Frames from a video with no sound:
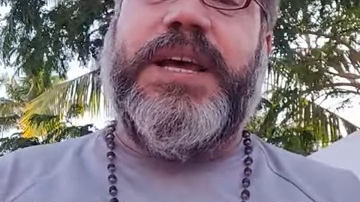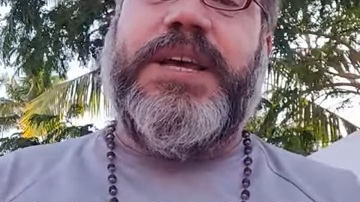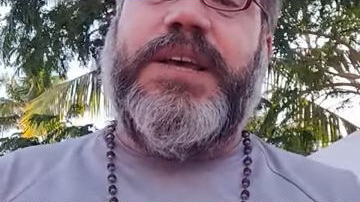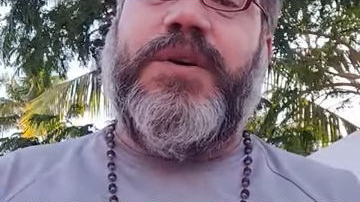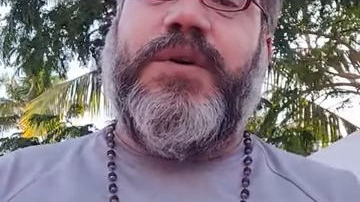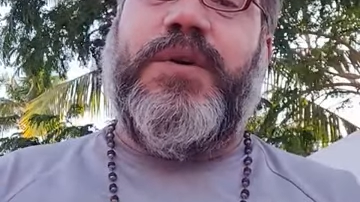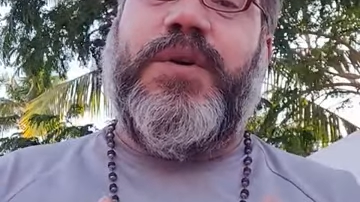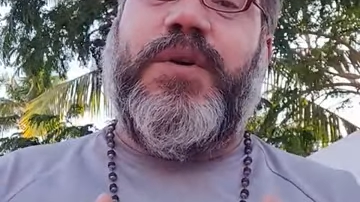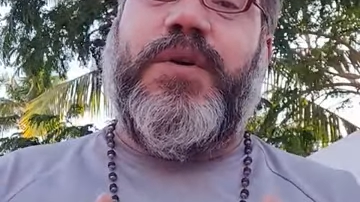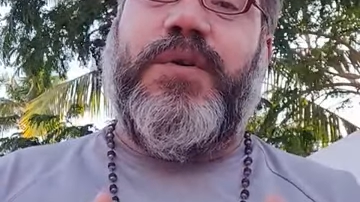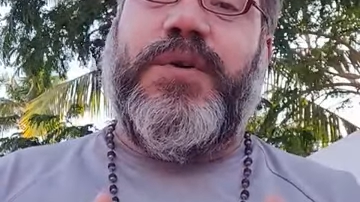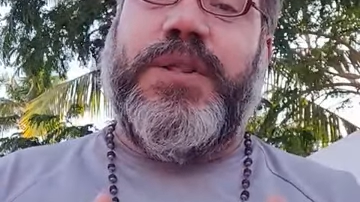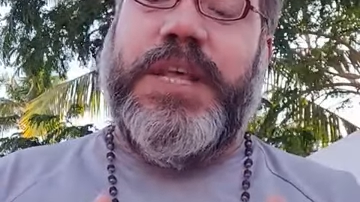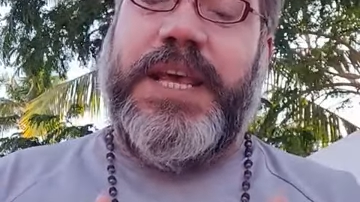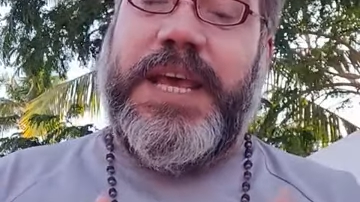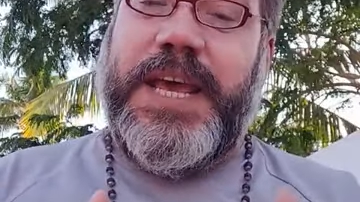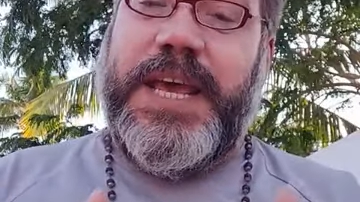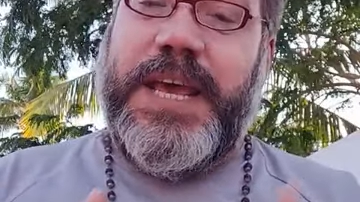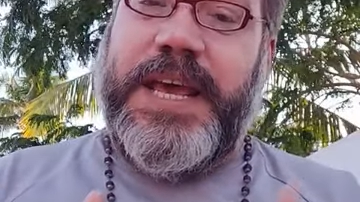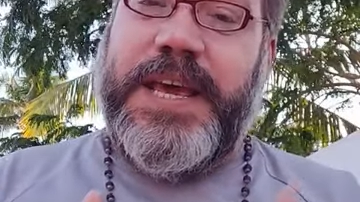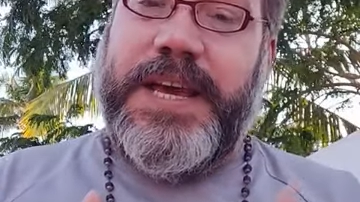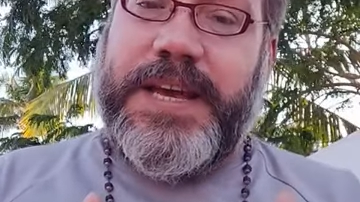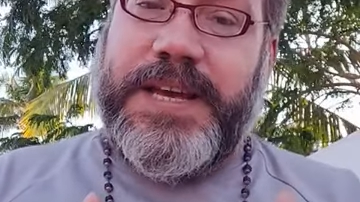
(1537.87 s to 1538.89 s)
you do
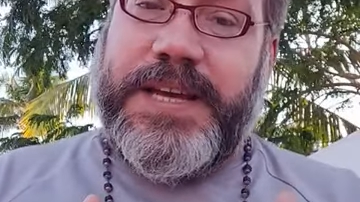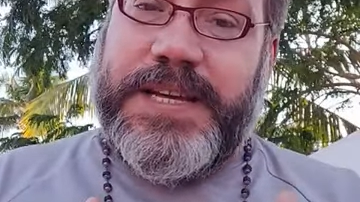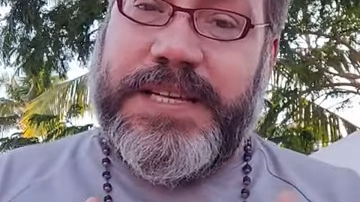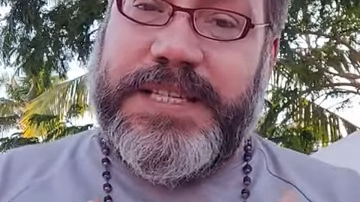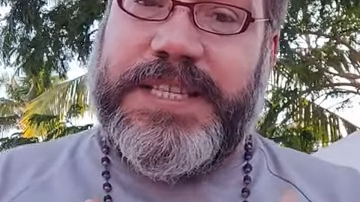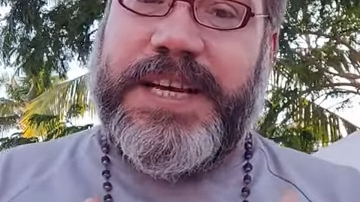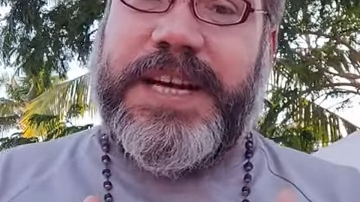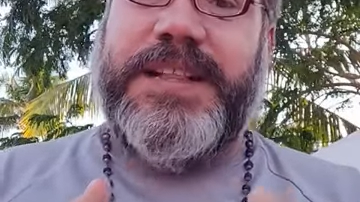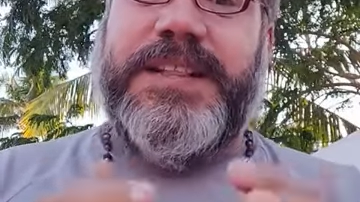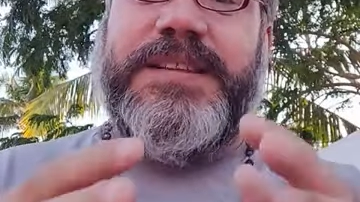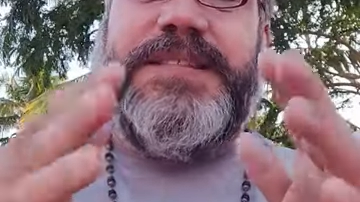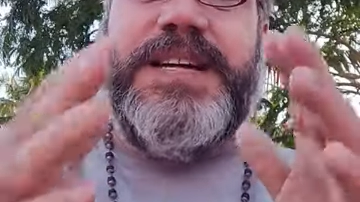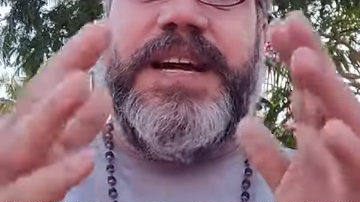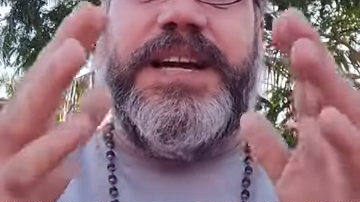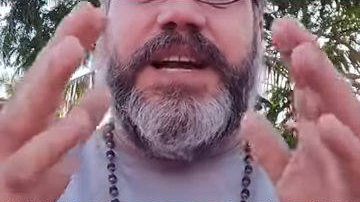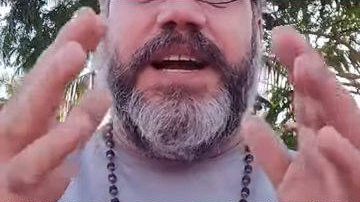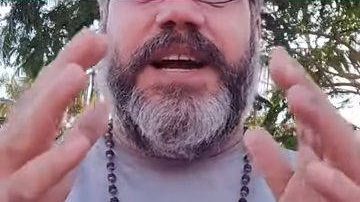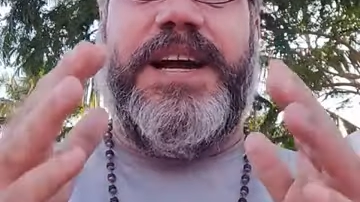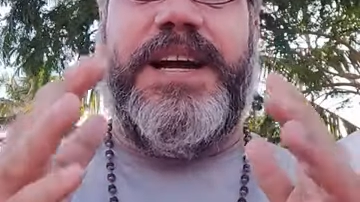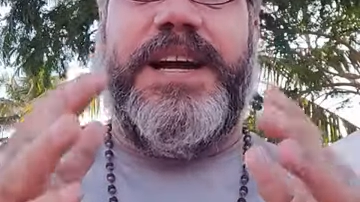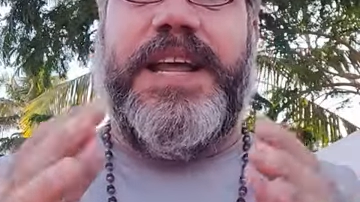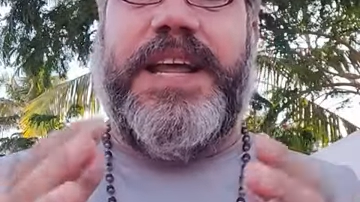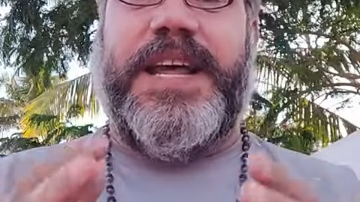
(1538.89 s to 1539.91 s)
the Chandra
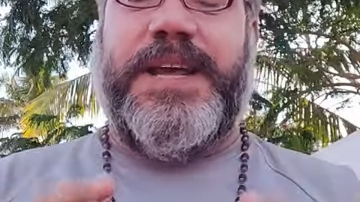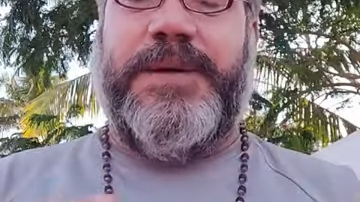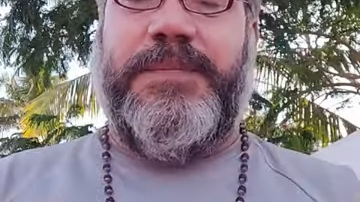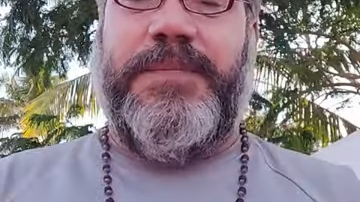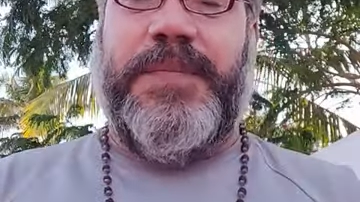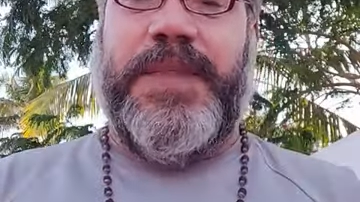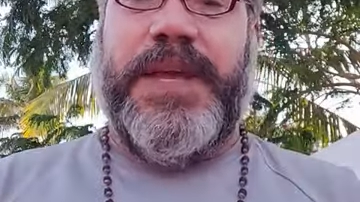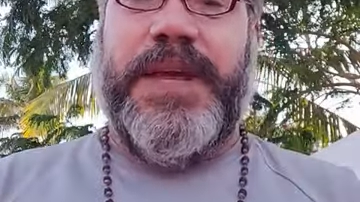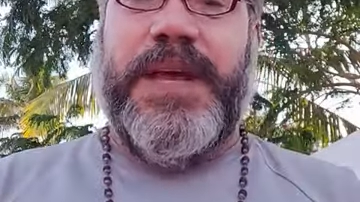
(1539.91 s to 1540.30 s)
Nadi